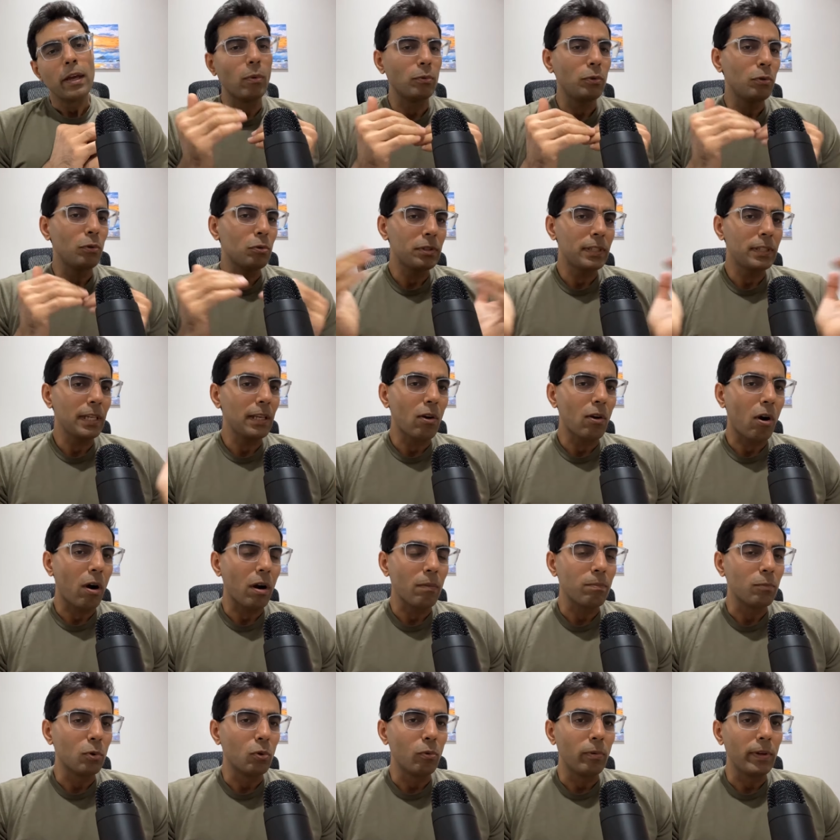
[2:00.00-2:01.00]
you see a lot
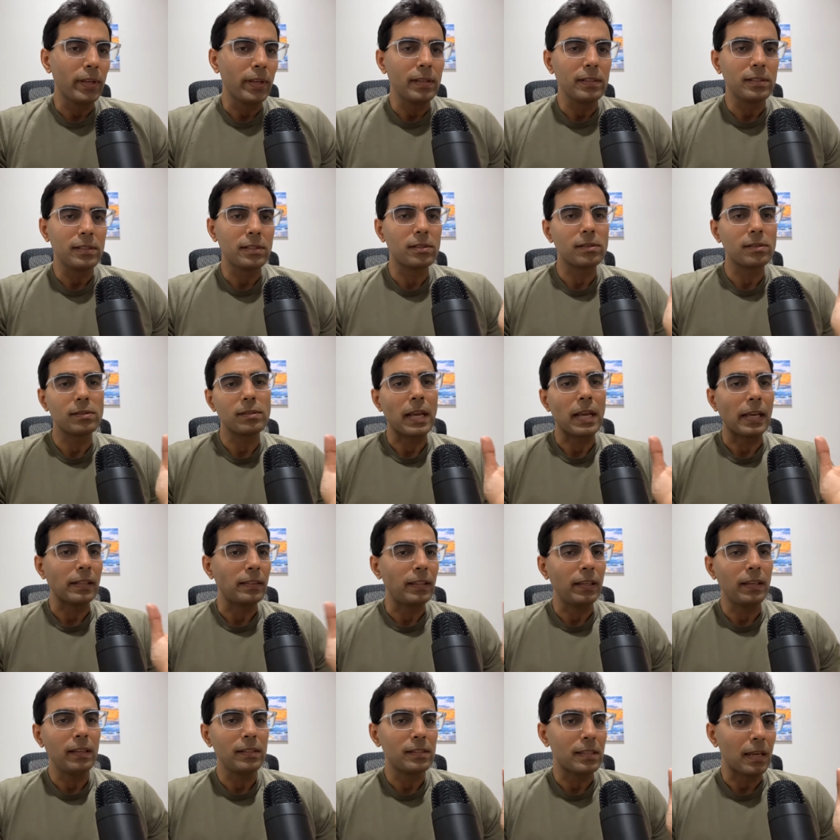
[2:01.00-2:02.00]
of movies like
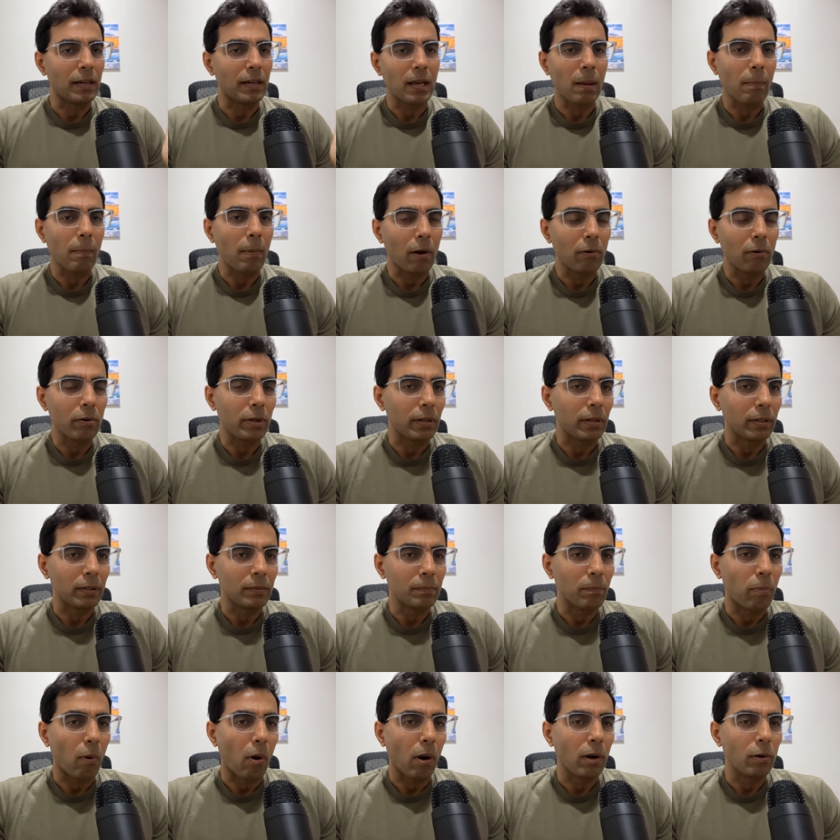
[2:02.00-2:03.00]
these that come out
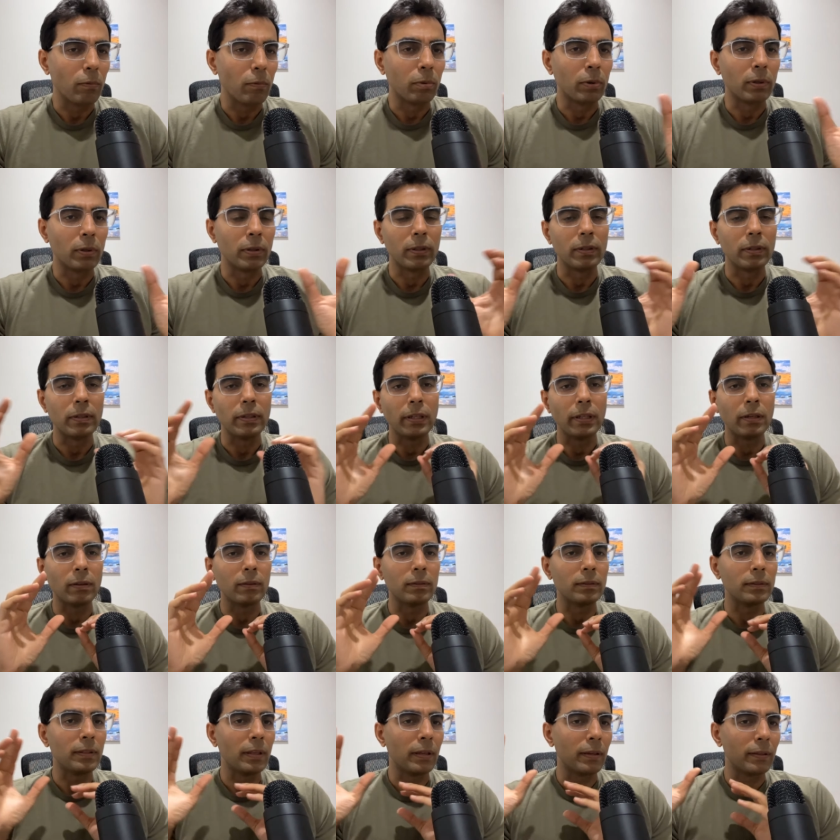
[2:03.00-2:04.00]
in Bollywood. You
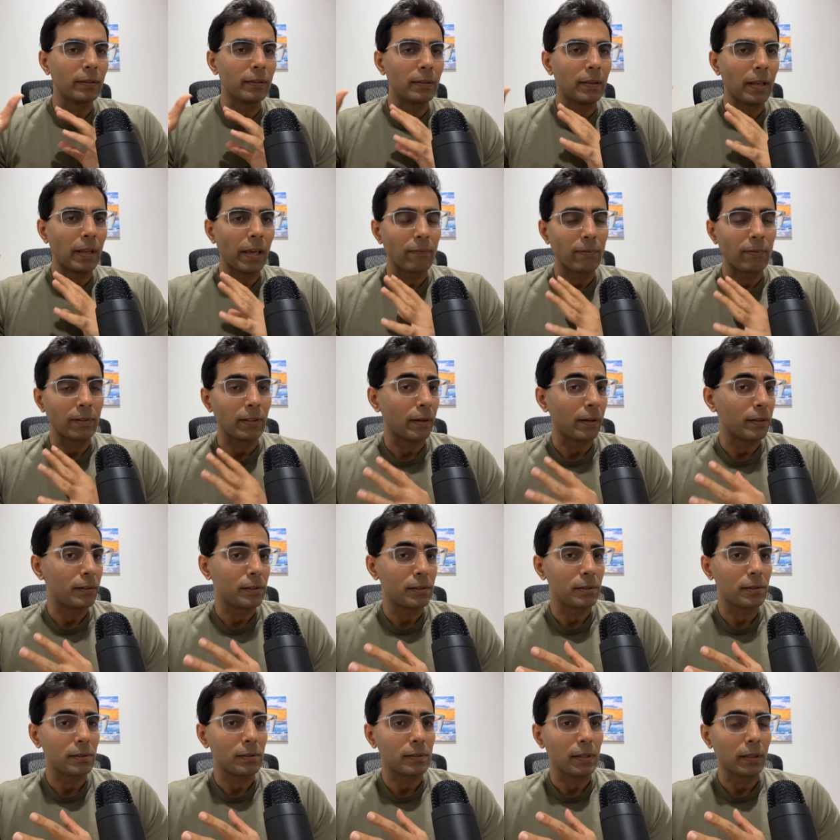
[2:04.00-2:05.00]
know, they like whether
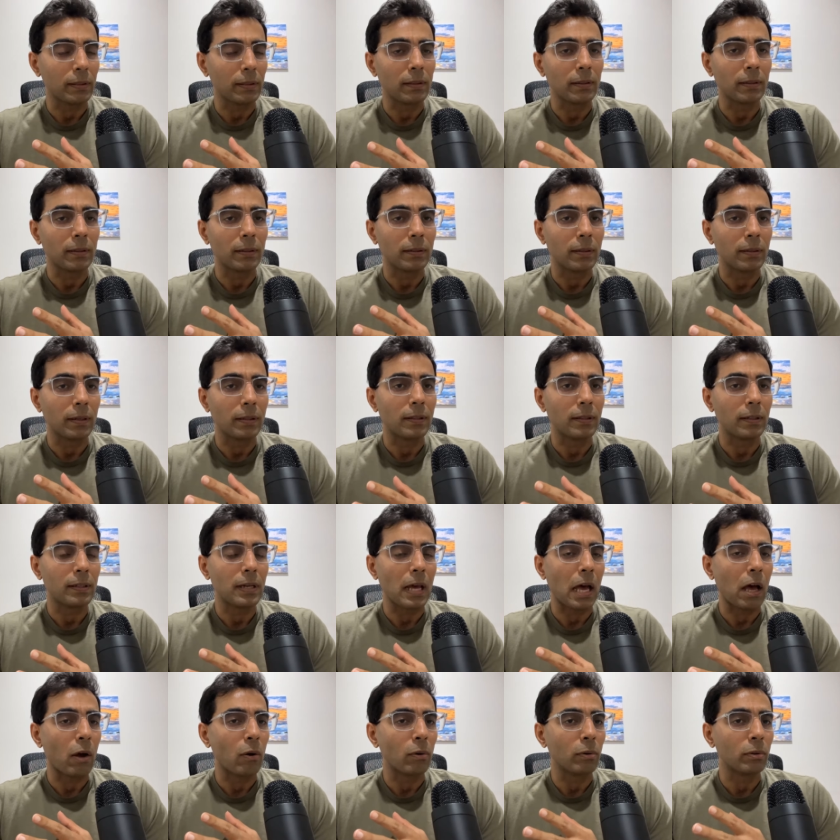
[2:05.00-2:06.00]
it's in the in the
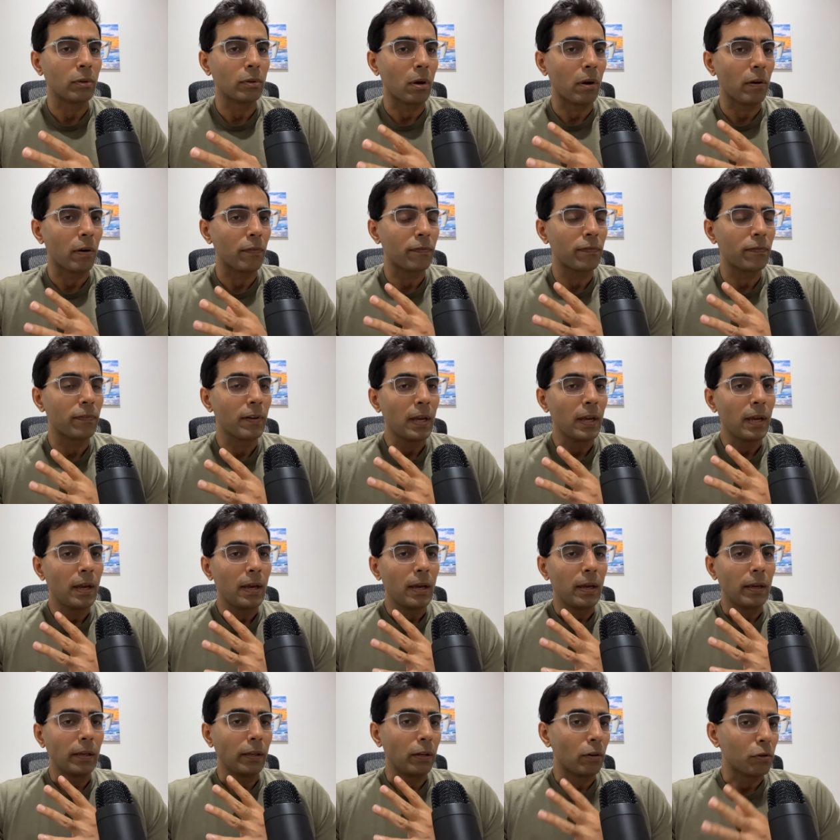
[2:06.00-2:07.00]
town of
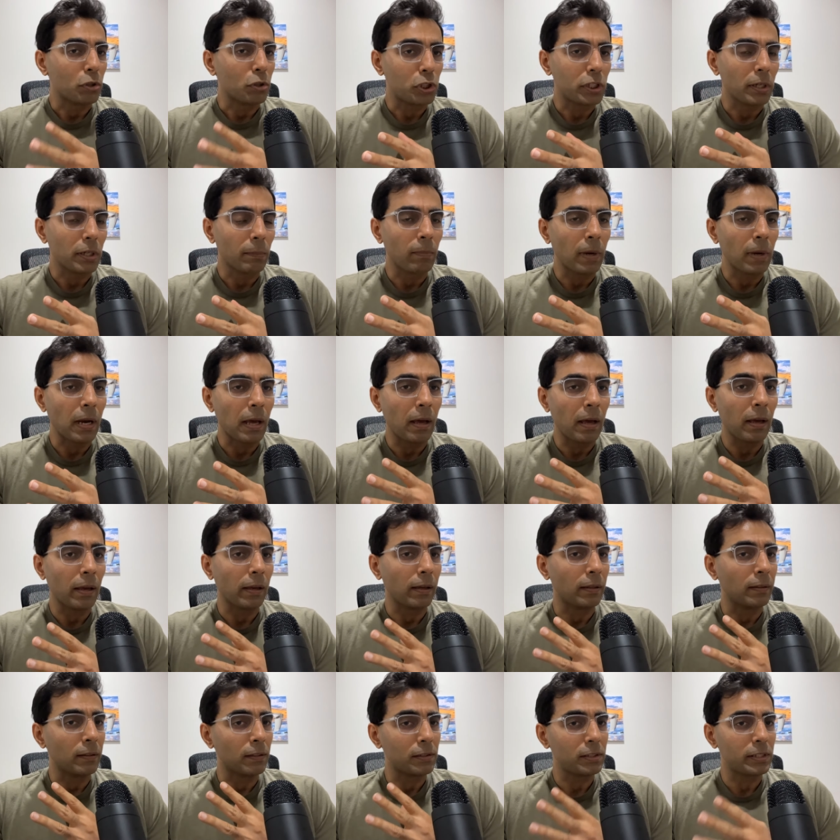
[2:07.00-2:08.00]
you know
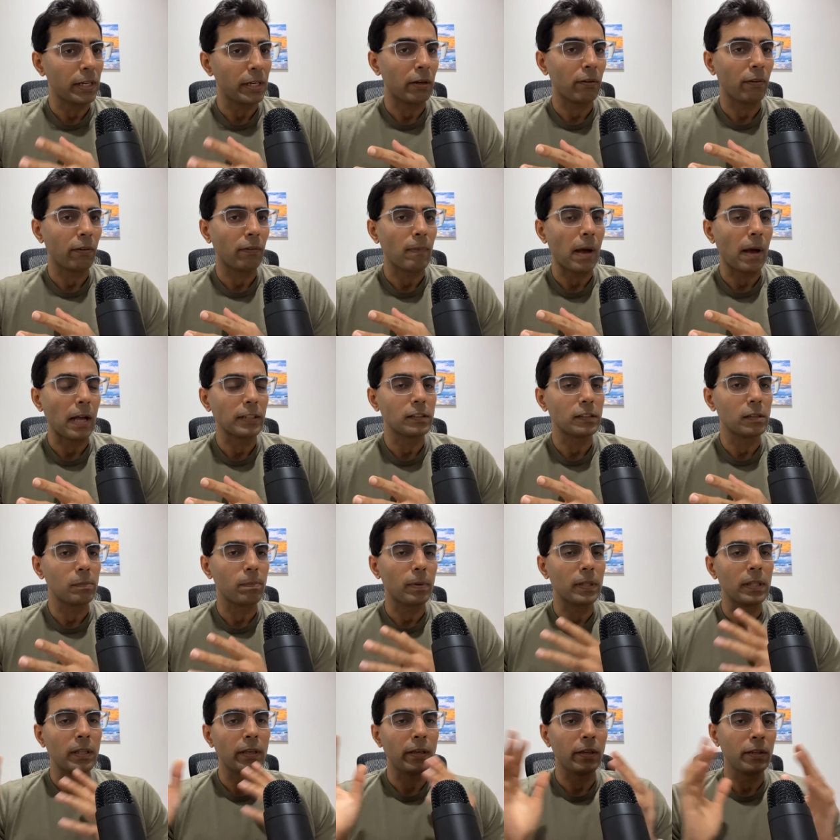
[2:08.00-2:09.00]
Shimla in the state of Himachal
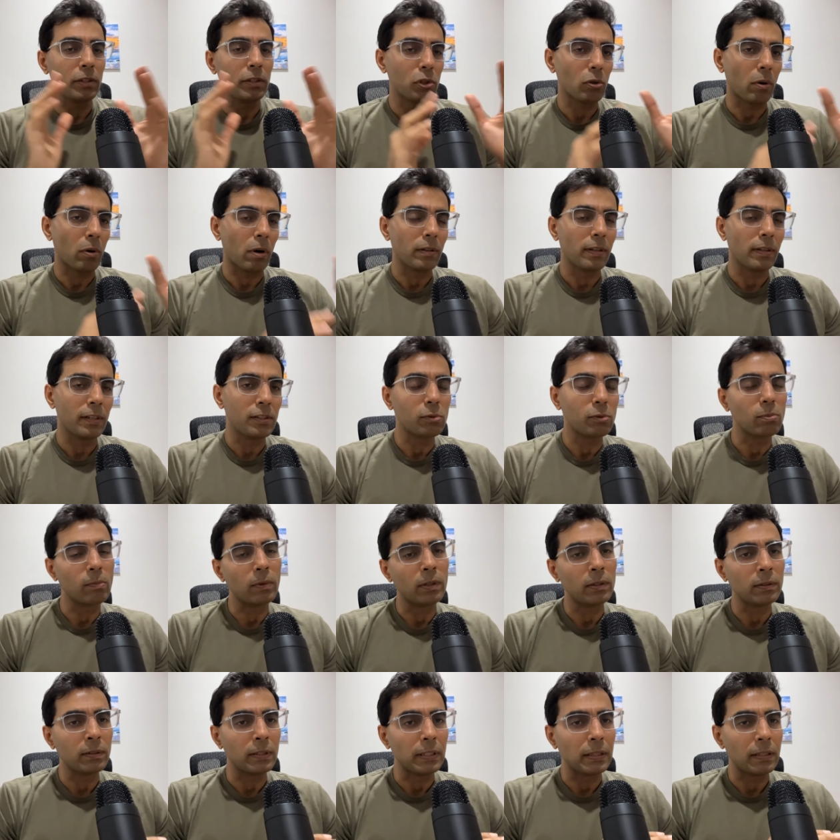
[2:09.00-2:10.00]
Pradesh or this
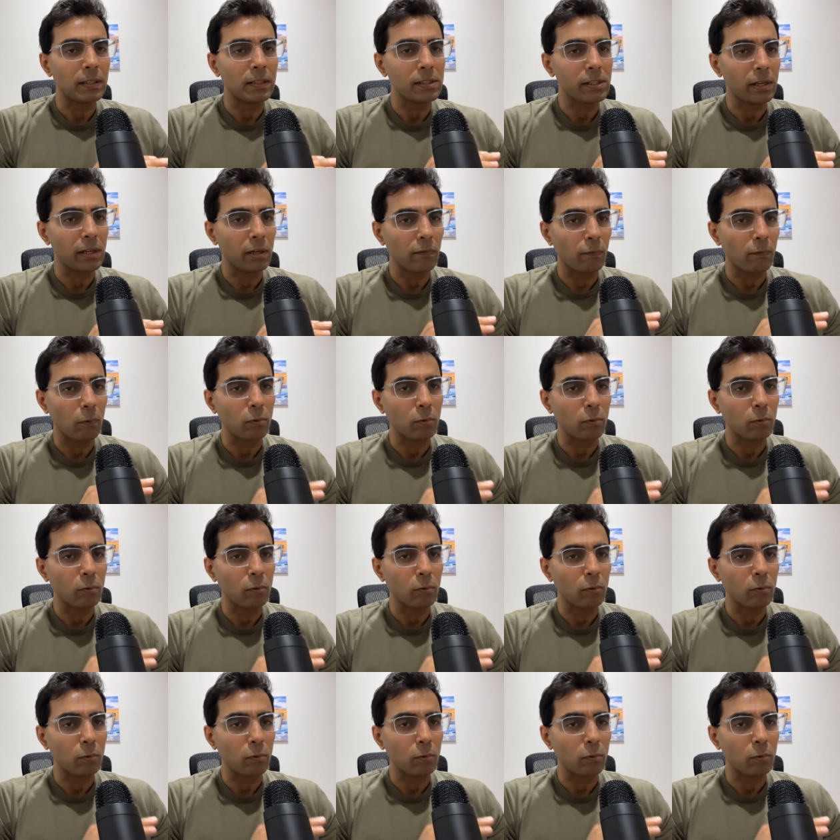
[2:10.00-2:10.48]
one in the state of